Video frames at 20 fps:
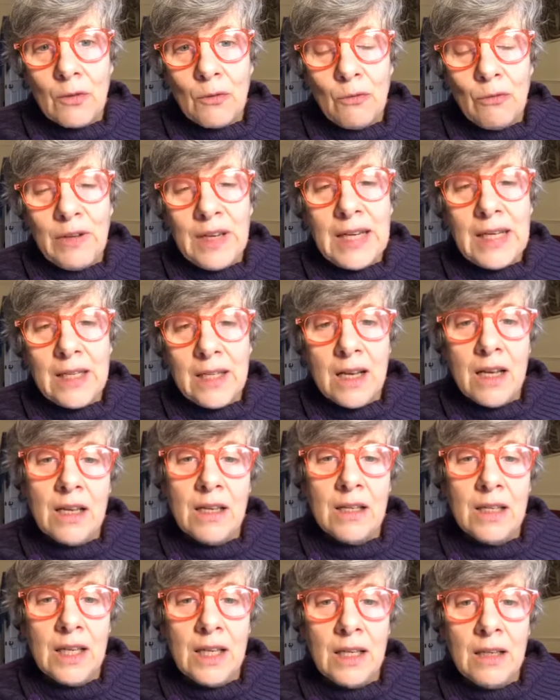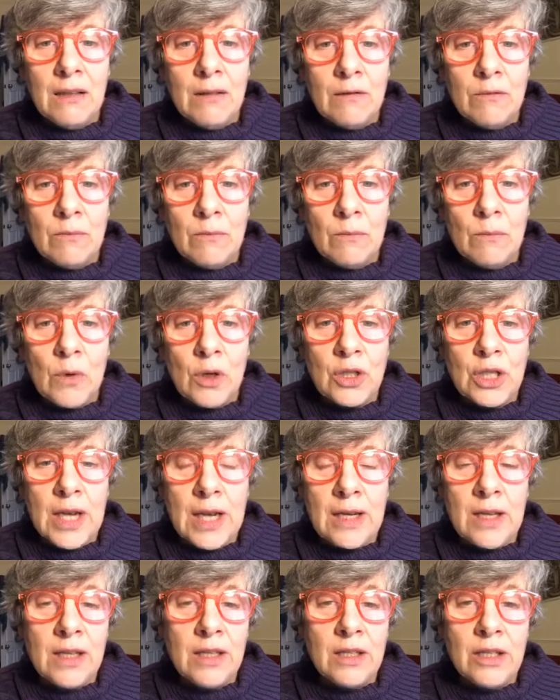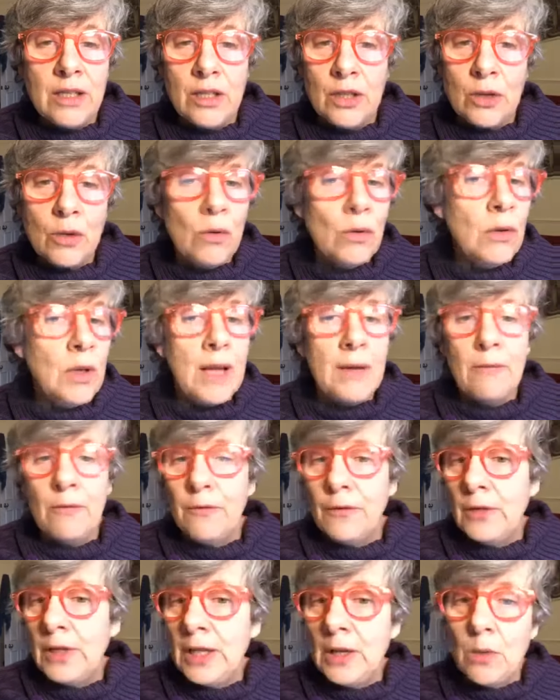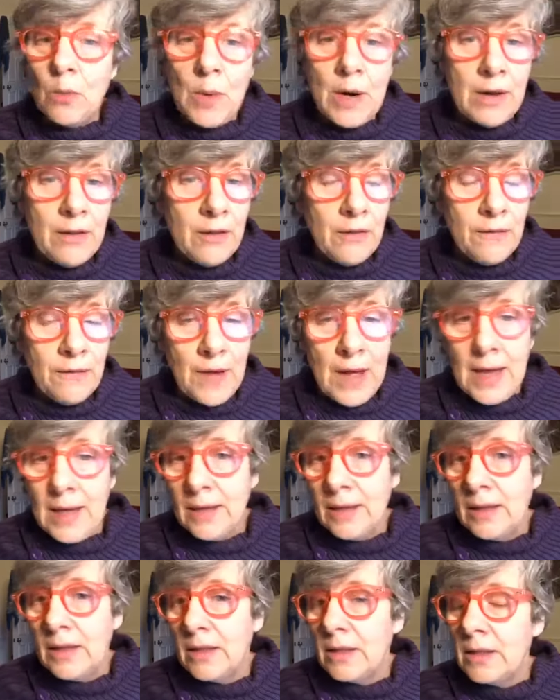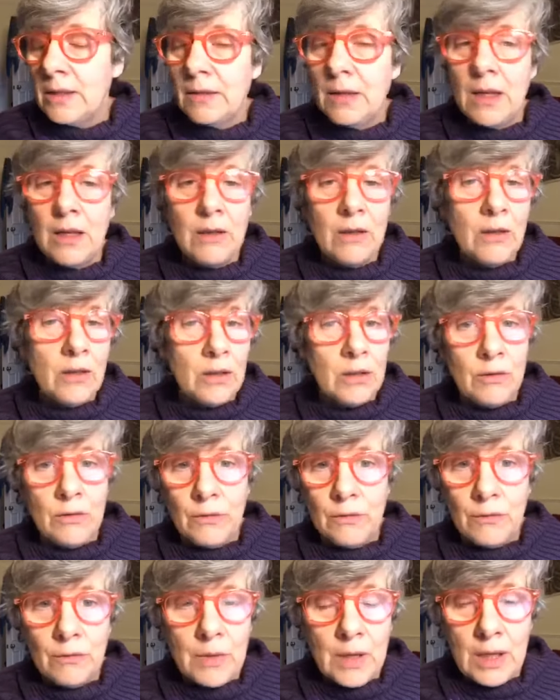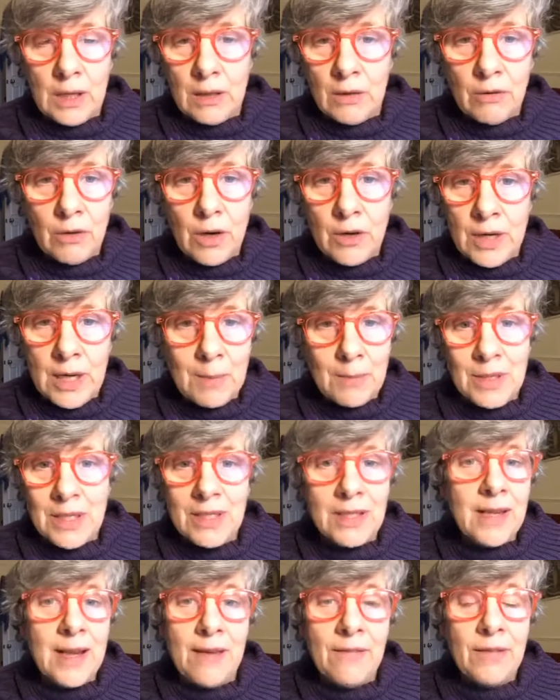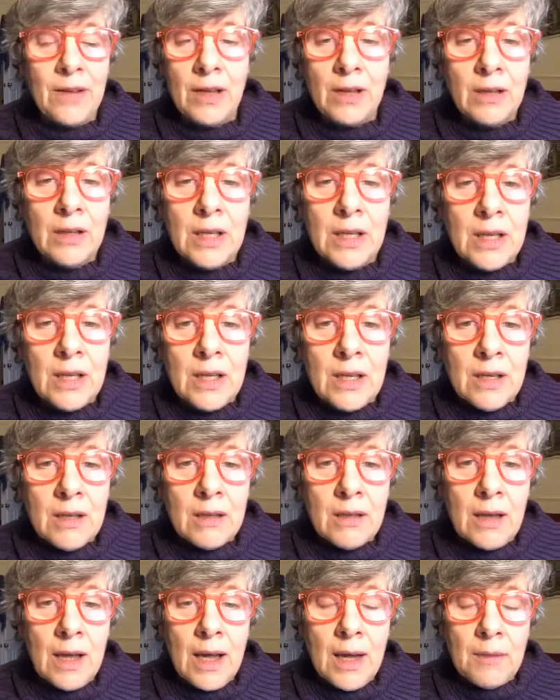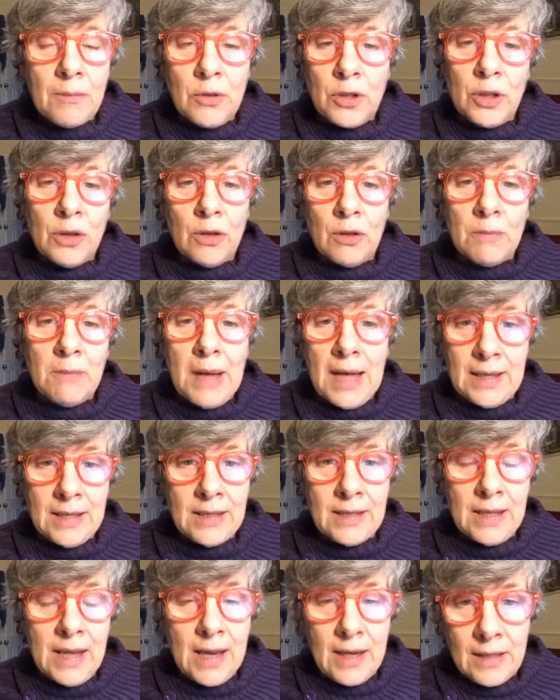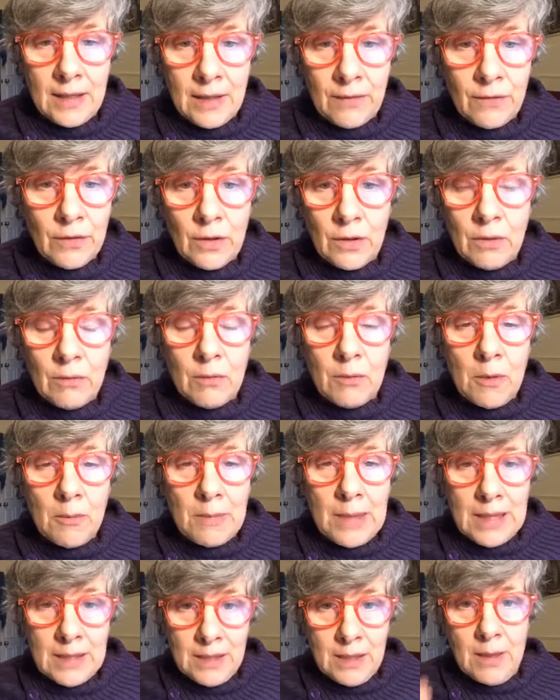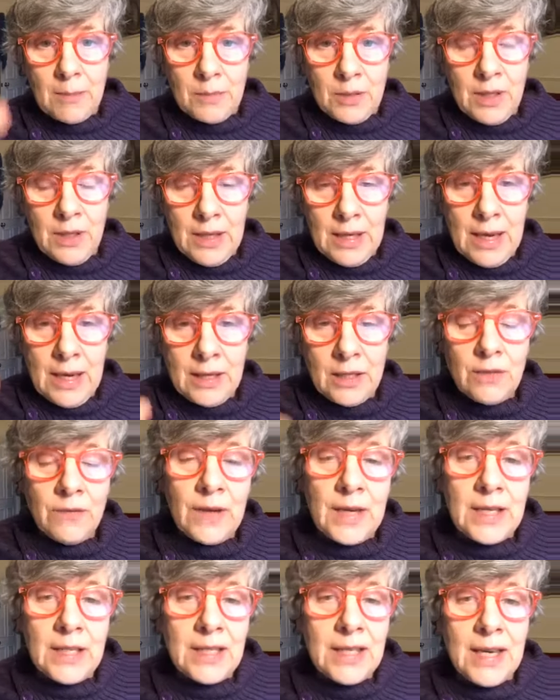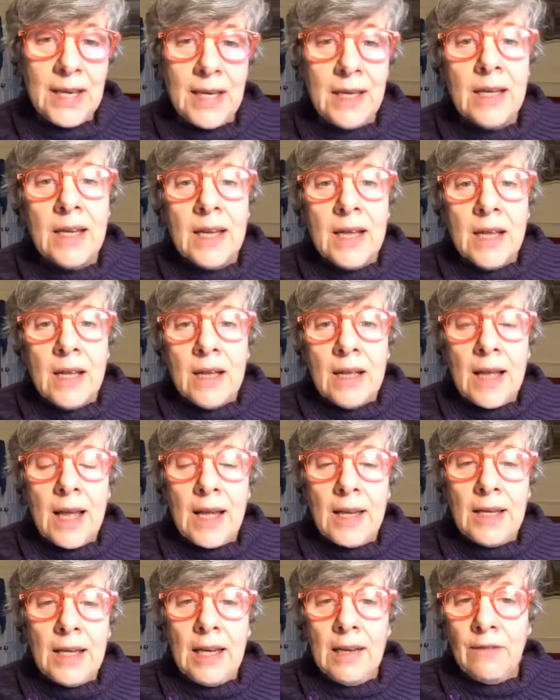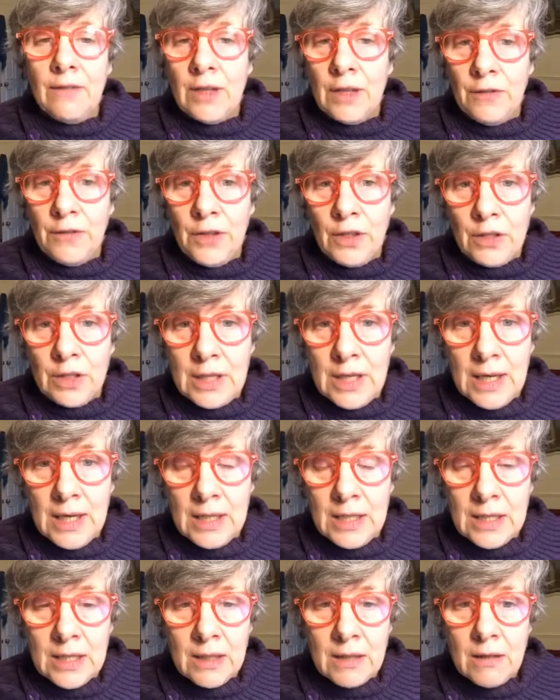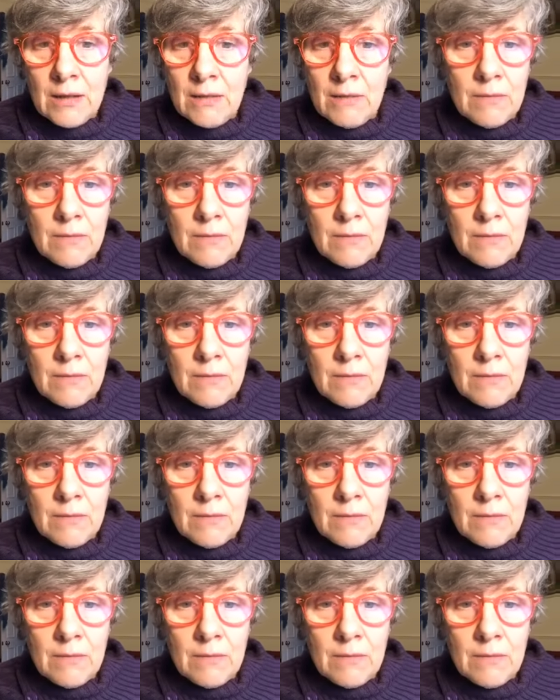relearning what I learned at school. I'm fully aware of the fact that a lot of grown-ups never took maths A-level or maths up to the age of 18. And even if you did,